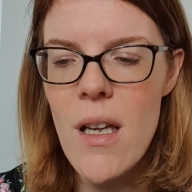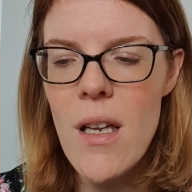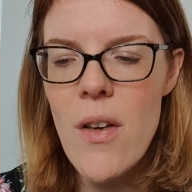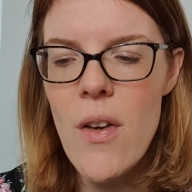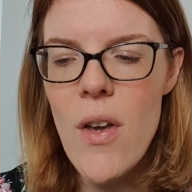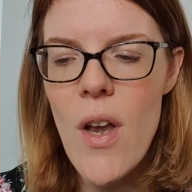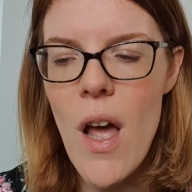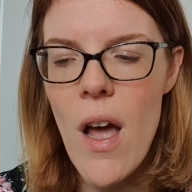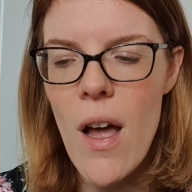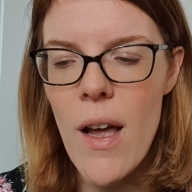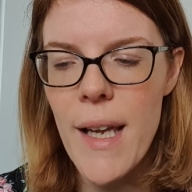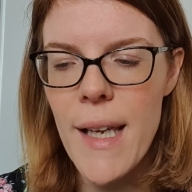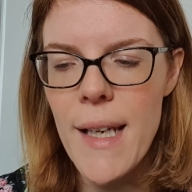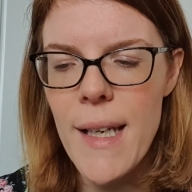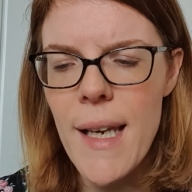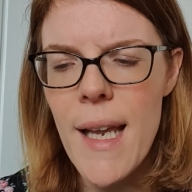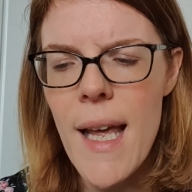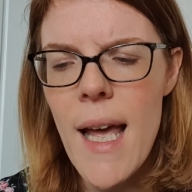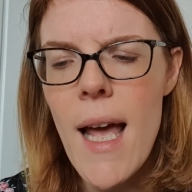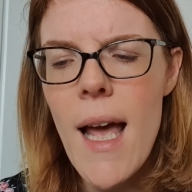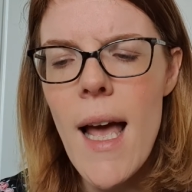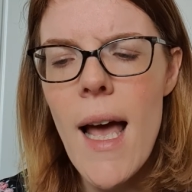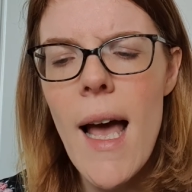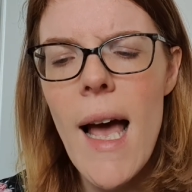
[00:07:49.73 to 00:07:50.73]
9.
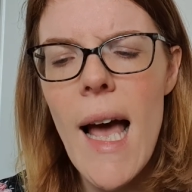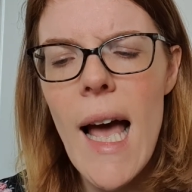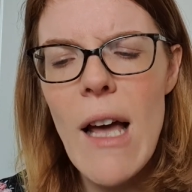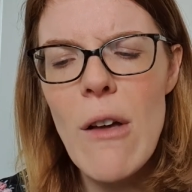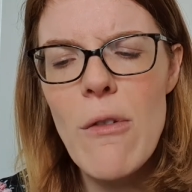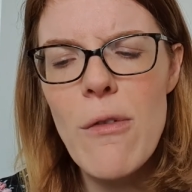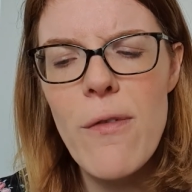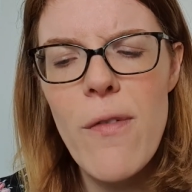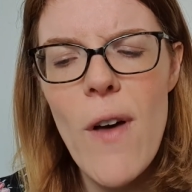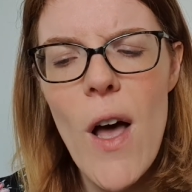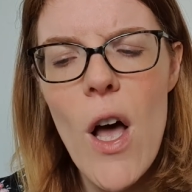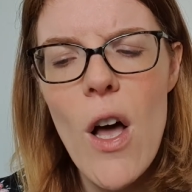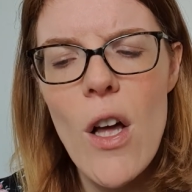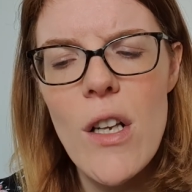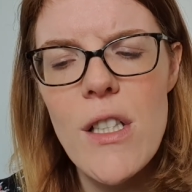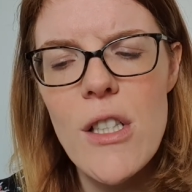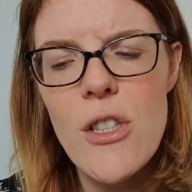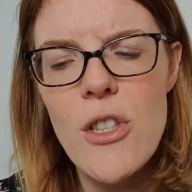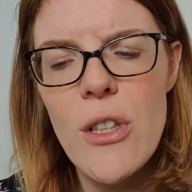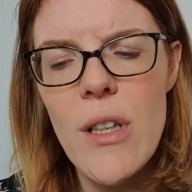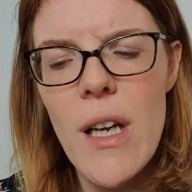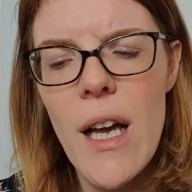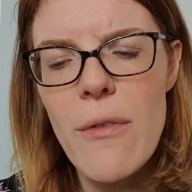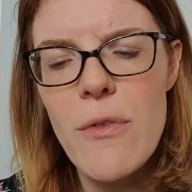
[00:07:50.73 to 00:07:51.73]
How far
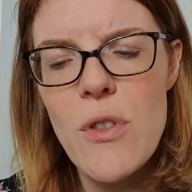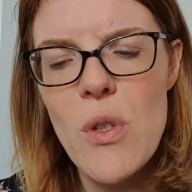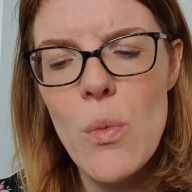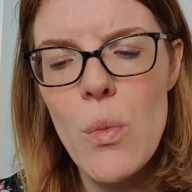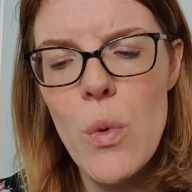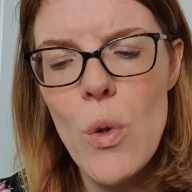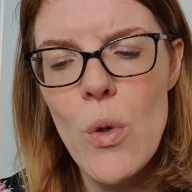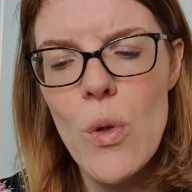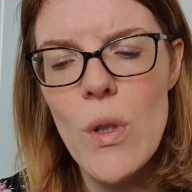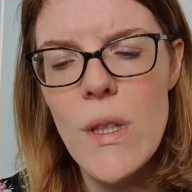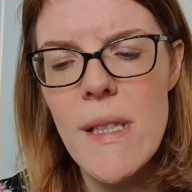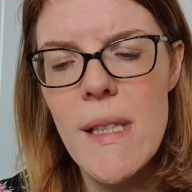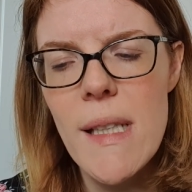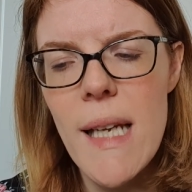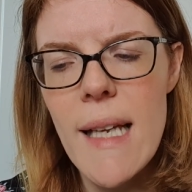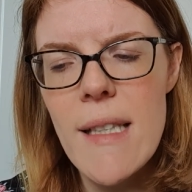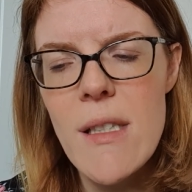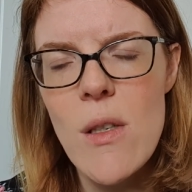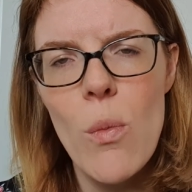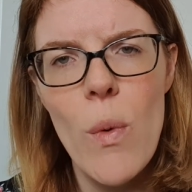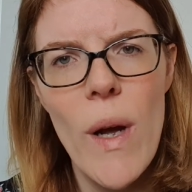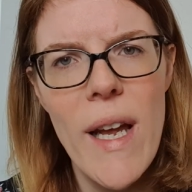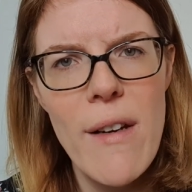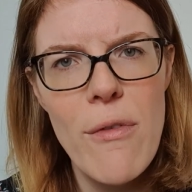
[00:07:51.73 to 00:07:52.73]
did you have to walk to
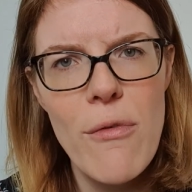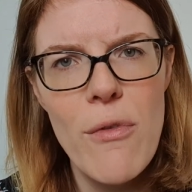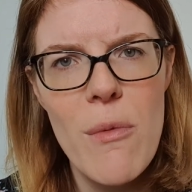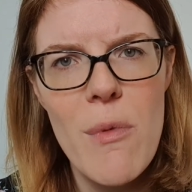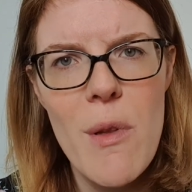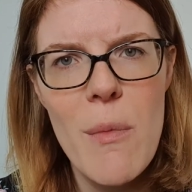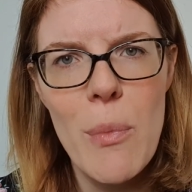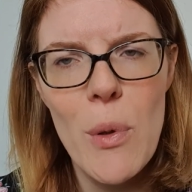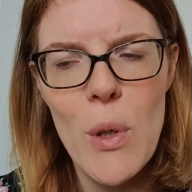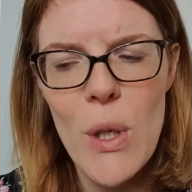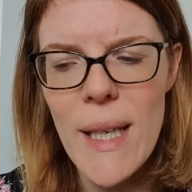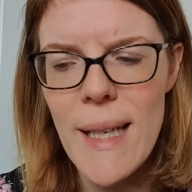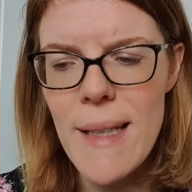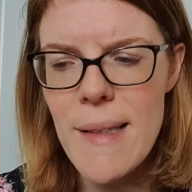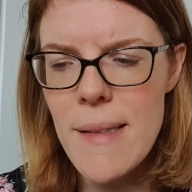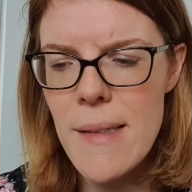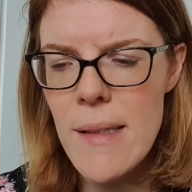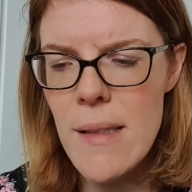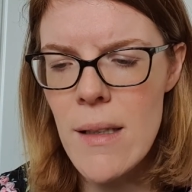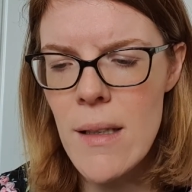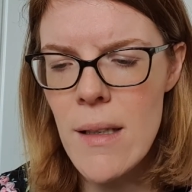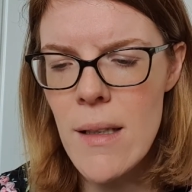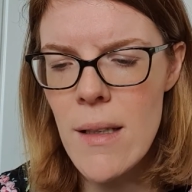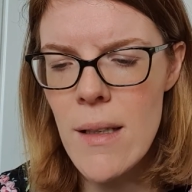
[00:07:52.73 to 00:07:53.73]
get away from the
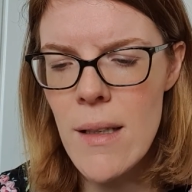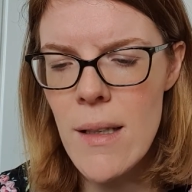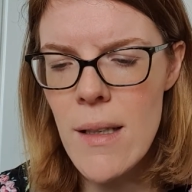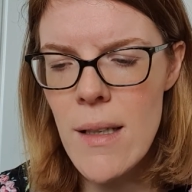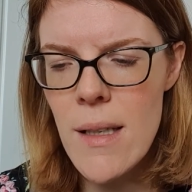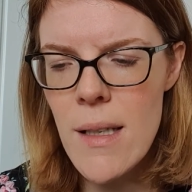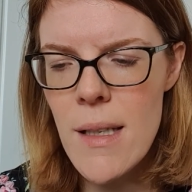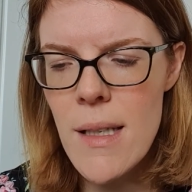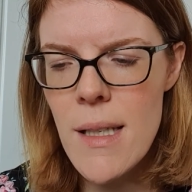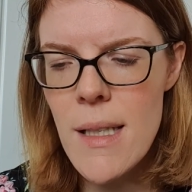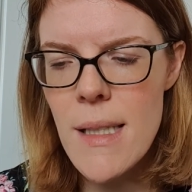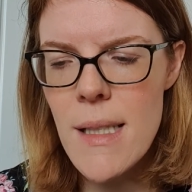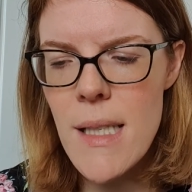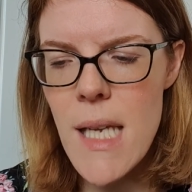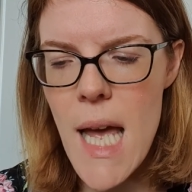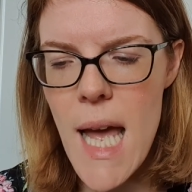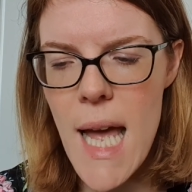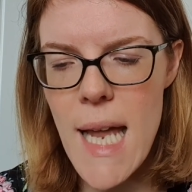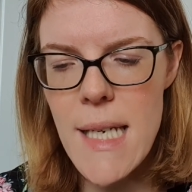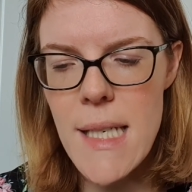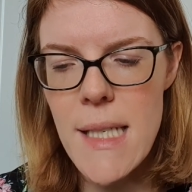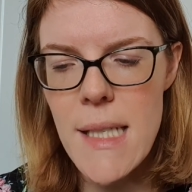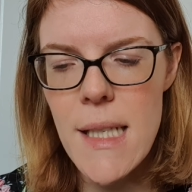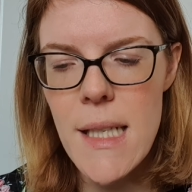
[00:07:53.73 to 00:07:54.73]
bullies?
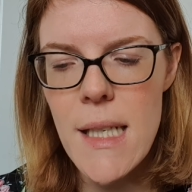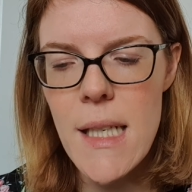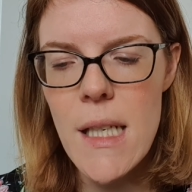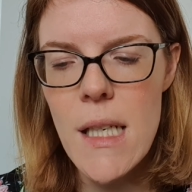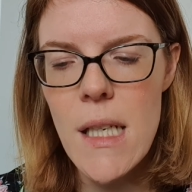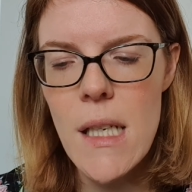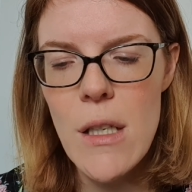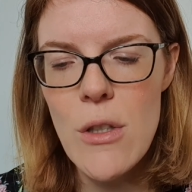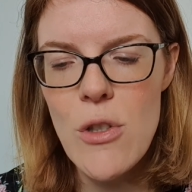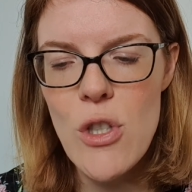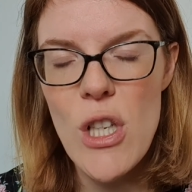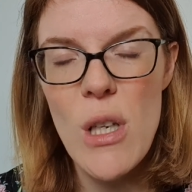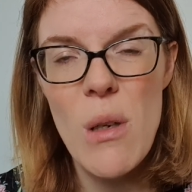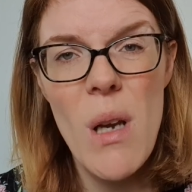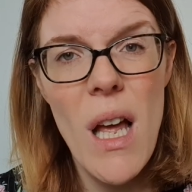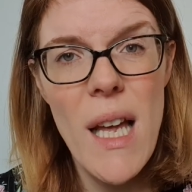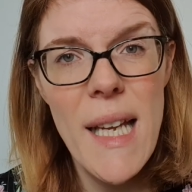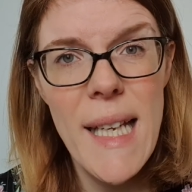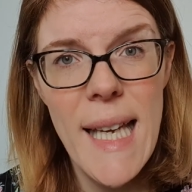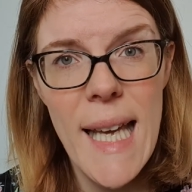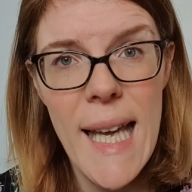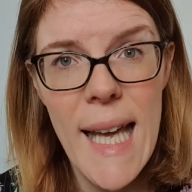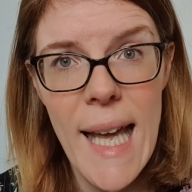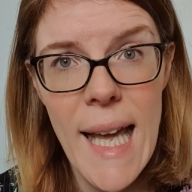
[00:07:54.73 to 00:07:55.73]
10. Do you
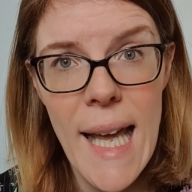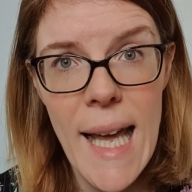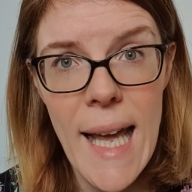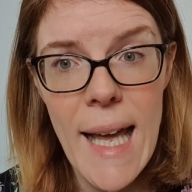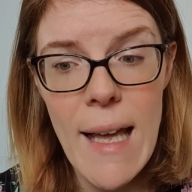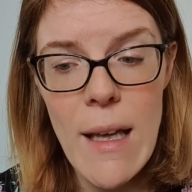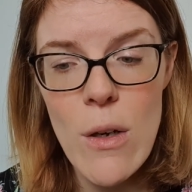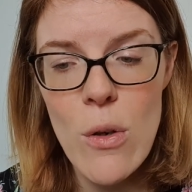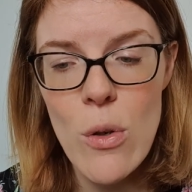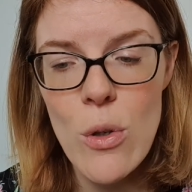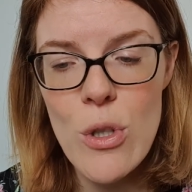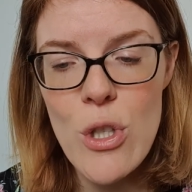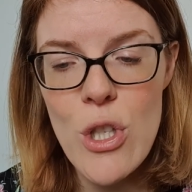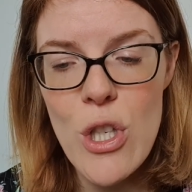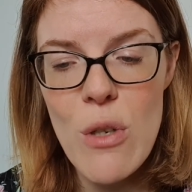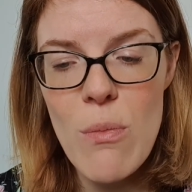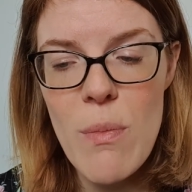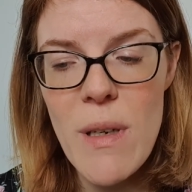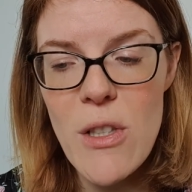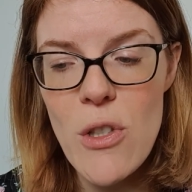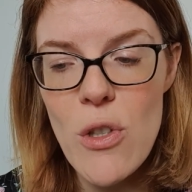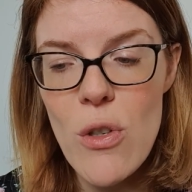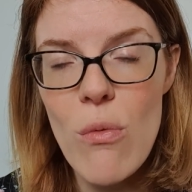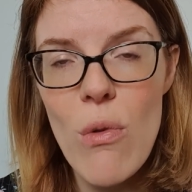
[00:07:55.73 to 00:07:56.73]
like it here or do you
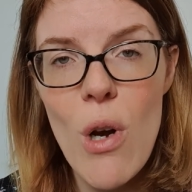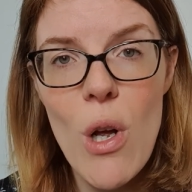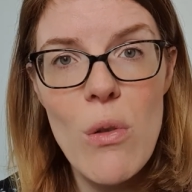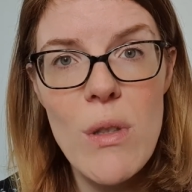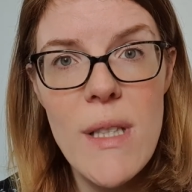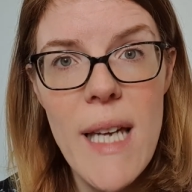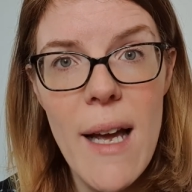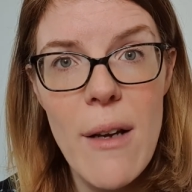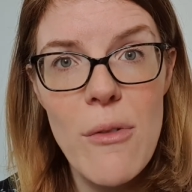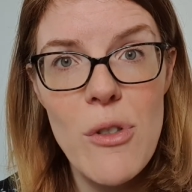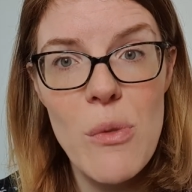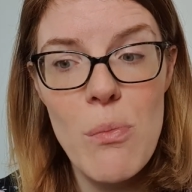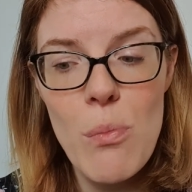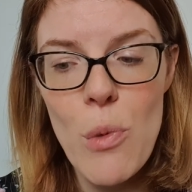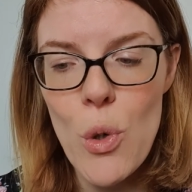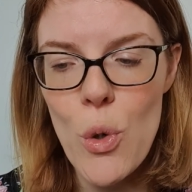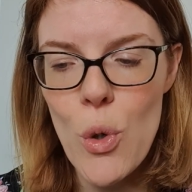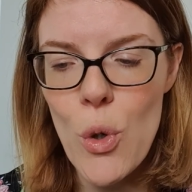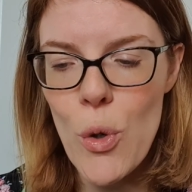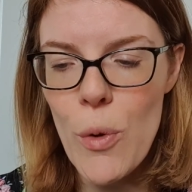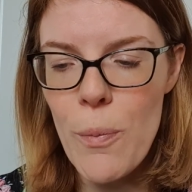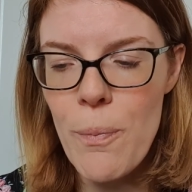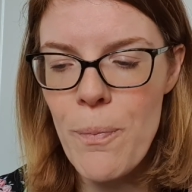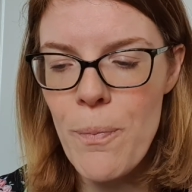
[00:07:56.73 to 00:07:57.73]
miss your old house
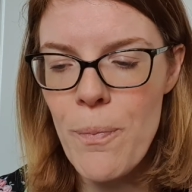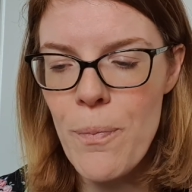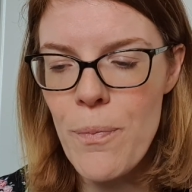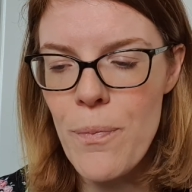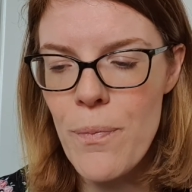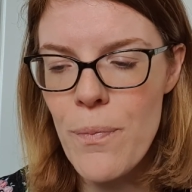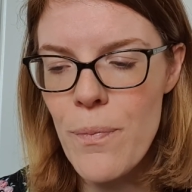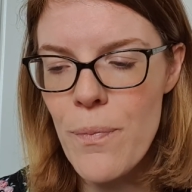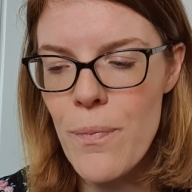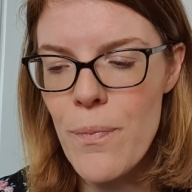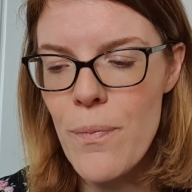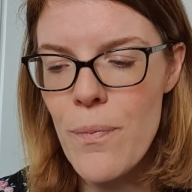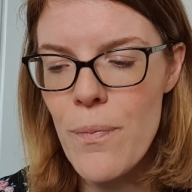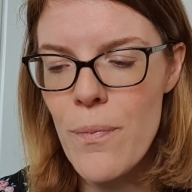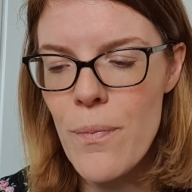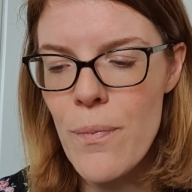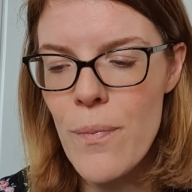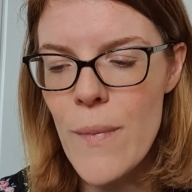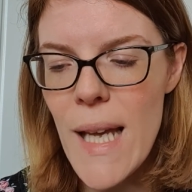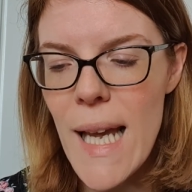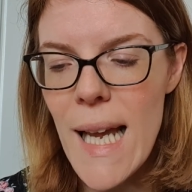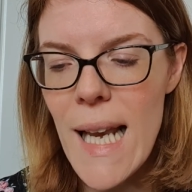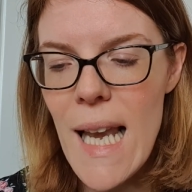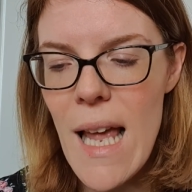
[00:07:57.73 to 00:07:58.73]
more?
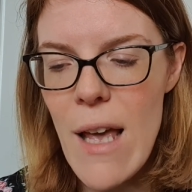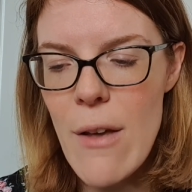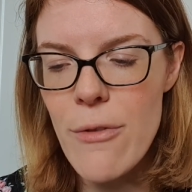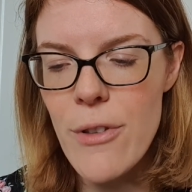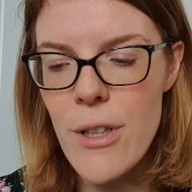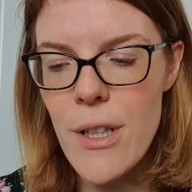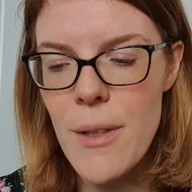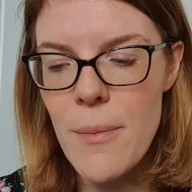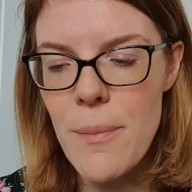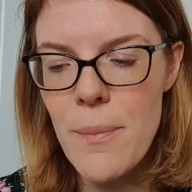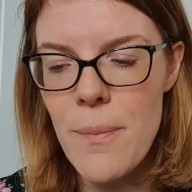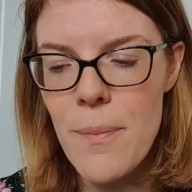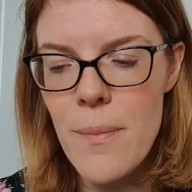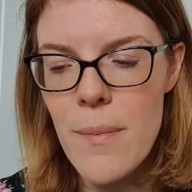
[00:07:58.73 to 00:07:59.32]
11.